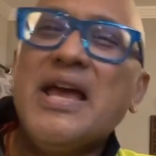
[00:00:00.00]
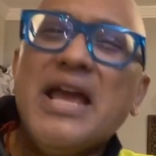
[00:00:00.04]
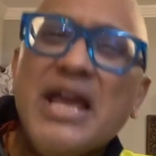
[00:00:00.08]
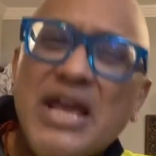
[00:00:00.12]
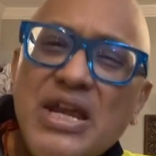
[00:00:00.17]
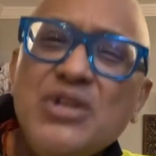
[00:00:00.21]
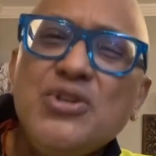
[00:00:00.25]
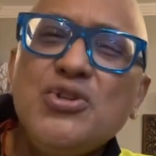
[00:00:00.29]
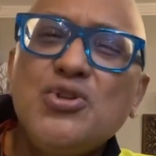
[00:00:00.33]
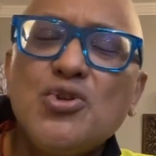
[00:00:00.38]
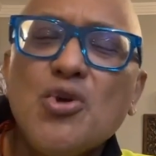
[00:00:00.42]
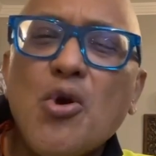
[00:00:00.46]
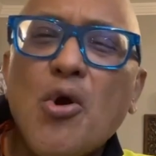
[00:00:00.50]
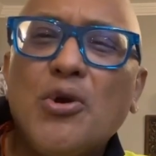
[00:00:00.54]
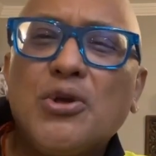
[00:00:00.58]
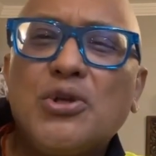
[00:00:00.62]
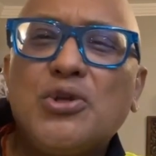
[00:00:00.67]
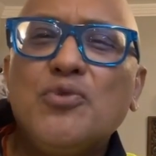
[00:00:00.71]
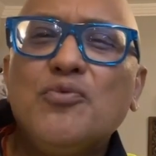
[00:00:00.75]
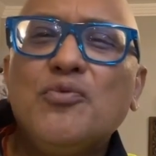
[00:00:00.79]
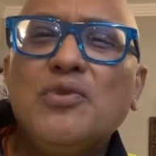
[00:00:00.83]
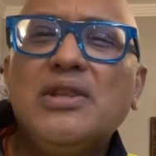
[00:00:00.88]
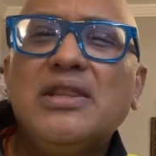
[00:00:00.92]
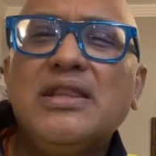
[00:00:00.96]
In
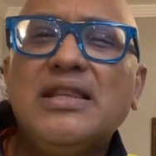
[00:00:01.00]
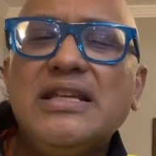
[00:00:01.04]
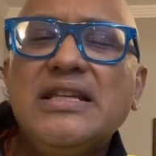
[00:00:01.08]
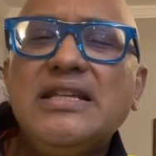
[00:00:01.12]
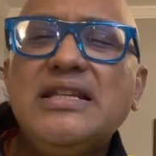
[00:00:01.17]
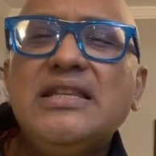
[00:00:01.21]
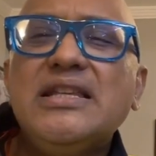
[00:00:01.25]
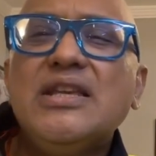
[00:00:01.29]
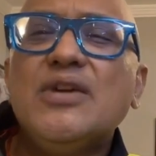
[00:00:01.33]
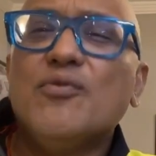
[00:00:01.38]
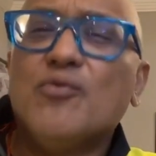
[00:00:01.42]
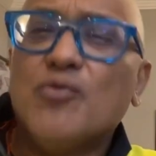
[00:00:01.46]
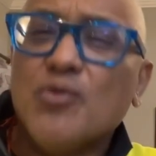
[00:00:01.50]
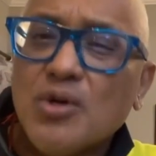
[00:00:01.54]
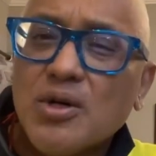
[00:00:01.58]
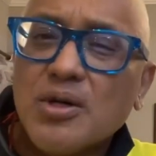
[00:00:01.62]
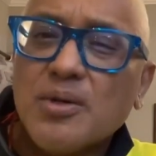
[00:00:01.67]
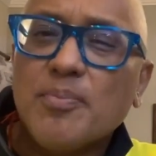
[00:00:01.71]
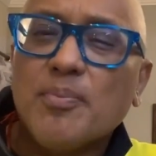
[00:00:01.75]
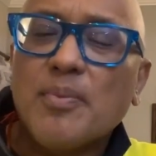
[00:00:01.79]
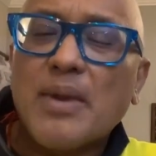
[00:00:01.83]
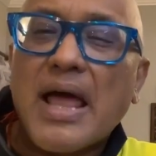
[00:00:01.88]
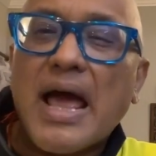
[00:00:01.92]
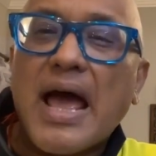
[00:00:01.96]
short, you will need a
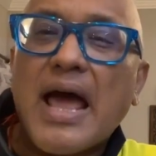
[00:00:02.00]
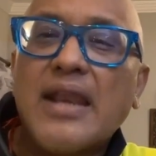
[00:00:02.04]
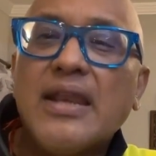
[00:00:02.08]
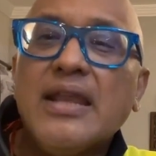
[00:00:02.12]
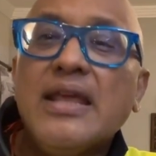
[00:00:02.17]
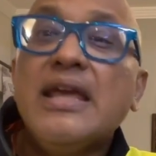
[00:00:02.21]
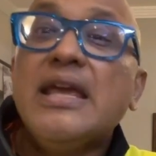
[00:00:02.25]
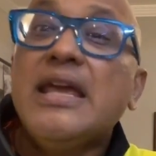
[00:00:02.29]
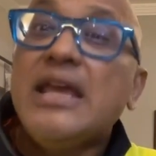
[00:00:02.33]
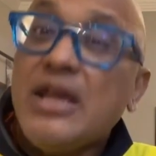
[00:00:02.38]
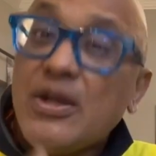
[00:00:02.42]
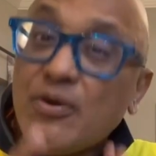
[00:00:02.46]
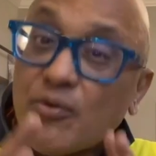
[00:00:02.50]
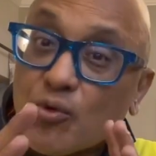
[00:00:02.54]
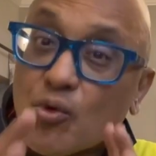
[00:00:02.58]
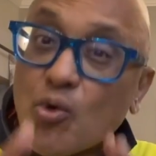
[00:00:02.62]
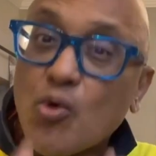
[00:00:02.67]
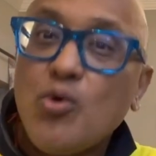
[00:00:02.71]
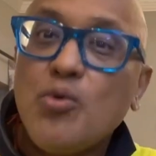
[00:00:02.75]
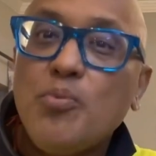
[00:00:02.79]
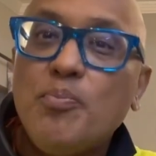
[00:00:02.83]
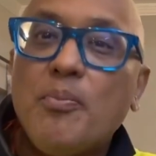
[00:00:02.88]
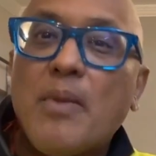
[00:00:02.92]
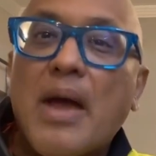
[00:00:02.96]
work plan, a
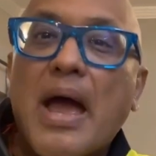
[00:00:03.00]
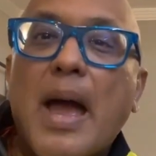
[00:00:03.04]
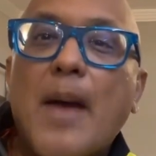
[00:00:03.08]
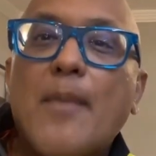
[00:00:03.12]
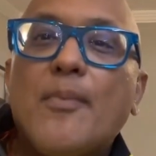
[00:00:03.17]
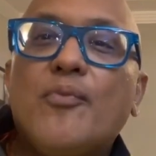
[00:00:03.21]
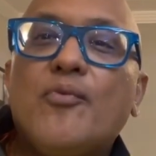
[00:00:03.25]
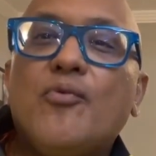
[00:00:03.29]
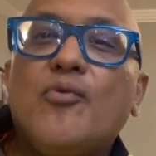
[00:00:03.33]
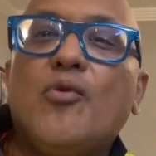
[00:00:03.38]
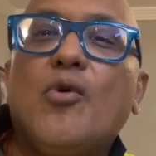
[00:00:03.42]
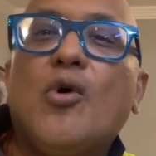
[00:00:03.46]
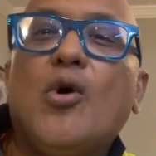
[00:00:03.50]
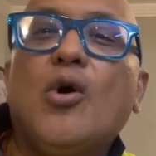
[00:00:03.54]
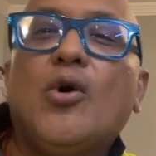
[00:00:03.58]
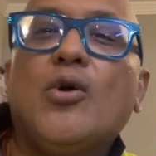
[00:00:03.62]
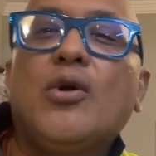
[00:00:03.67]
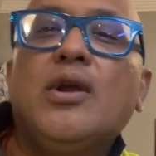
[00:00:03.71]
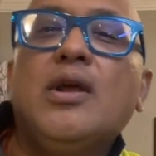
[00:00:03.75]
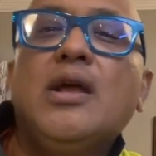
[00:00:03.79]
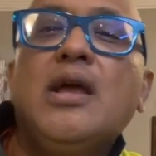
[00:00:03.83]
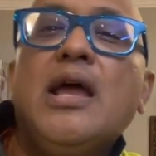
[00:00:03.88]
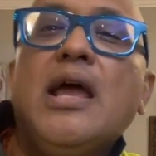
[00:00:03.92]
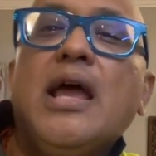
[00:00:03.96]
roadmap for
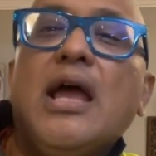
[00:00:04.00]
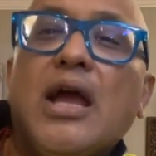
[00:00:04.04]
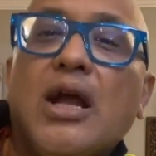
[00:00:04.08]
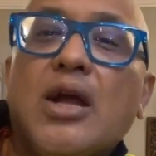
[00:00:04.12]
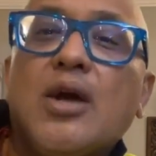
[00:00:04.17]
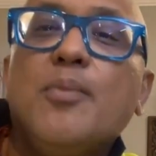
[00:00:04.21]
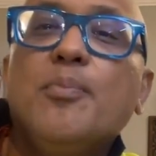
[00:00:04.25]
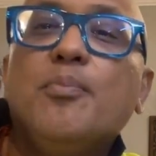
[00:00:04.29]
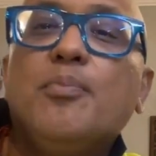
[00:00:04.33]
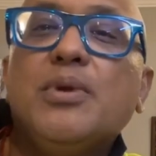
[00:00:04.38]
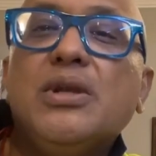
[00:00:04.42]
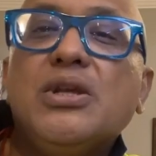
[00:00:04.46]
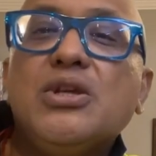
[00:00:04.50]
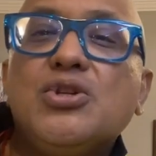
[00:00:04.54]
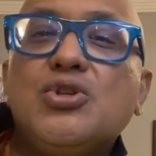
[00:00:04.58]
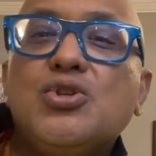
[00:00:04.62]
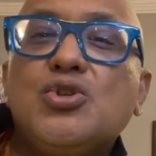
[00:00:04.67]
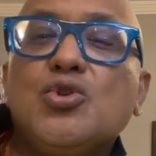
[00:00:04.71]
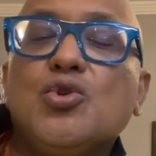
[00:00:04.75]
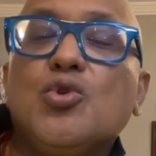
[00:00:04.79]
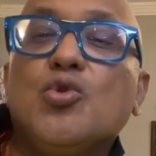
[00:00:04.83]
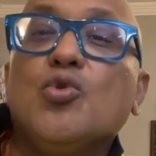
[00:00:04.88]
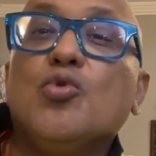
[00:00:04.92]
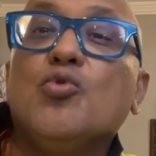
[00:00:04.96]

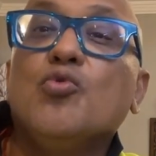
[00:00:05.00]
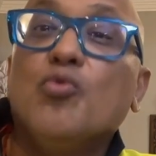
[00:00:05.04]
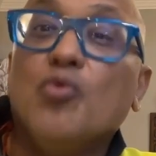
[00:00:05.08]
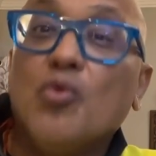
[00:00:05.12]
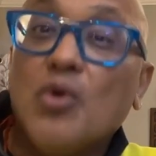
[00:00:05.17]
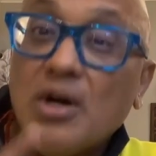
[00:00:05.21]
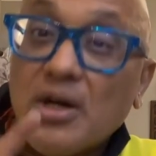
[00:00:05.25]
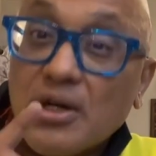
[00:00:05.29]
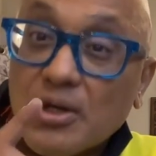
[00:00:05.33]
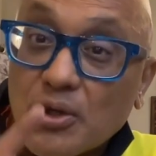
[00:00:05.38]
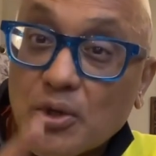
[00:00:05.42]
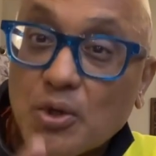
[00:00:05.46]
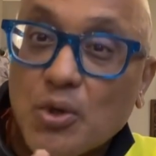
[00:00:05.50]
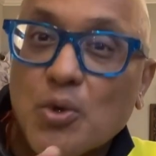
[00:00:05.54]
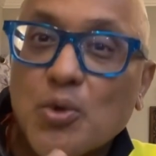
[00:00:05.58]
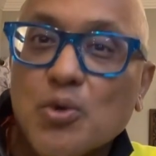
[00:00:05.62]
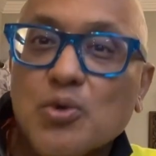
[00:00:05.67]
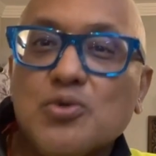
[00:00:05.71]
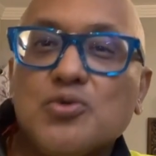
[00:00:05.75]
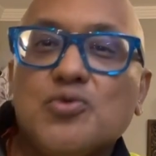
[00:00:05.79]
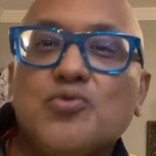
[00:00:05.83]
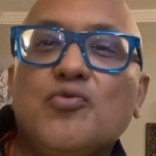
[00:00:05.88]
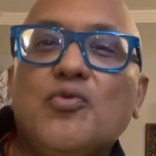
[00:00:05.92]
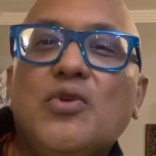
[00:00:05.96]
accomplish your work
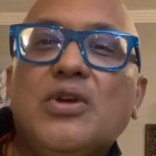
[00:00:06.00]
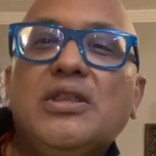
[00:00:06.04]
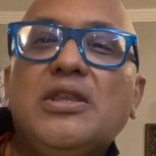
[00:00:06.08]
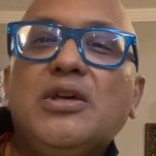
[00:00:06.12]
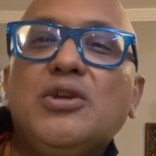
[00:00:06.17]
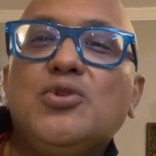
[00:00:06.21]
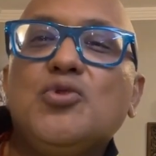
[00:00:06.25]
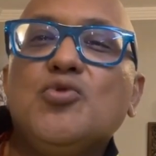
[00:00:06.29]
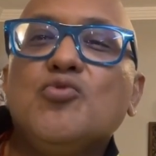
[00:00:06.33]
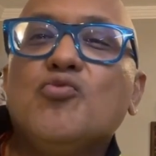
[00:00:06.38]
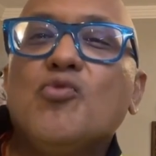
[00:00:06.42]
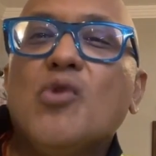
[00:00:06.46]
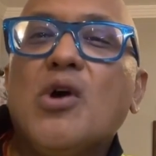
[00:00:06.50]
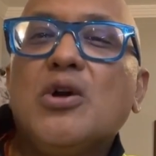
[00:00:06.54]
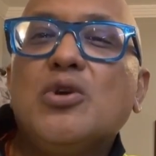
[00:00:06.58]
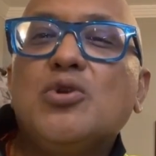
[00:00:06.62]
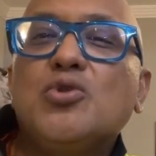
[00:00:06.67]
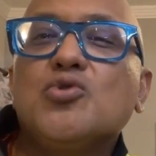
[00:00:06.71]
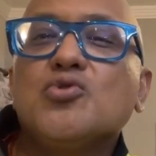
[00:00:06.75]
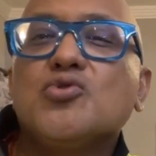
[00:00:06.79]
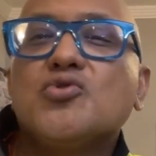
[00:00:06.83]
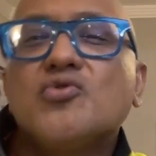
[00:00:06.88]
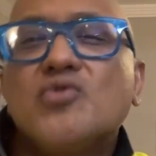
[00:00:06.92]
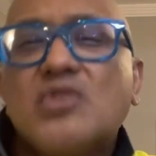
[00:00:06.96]
goals, whether you
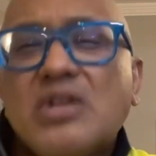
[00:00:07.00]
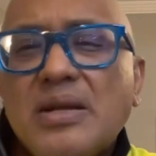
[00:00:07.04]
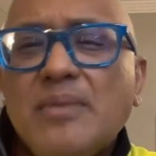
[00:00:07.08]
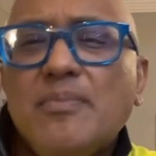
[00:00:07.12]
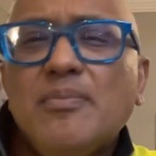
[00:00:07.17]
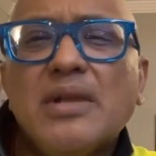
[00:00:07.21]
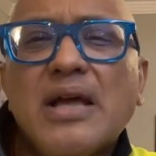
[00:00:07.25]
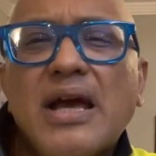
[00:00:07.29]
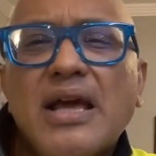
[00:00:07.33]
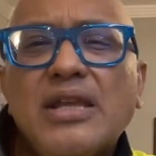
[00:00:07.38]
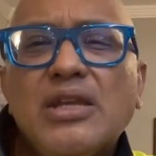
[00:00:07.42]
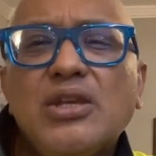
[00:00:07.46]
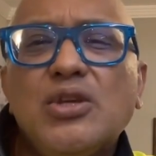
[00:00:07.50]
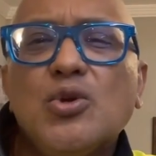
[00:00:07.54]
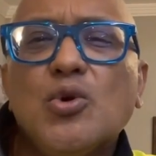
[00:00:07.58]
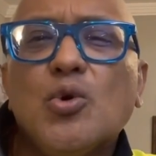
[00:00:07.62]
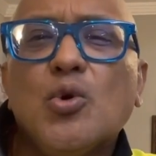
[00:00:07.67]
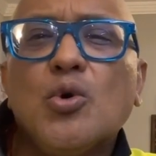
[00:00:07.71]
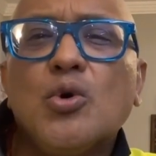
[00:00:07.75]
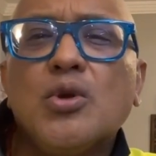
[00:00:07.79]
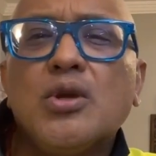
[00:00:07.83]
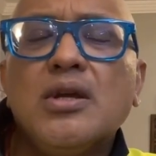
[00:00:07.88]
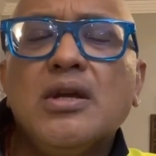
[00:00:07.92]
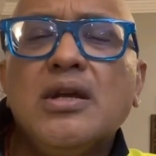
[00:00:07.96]
want to streamline your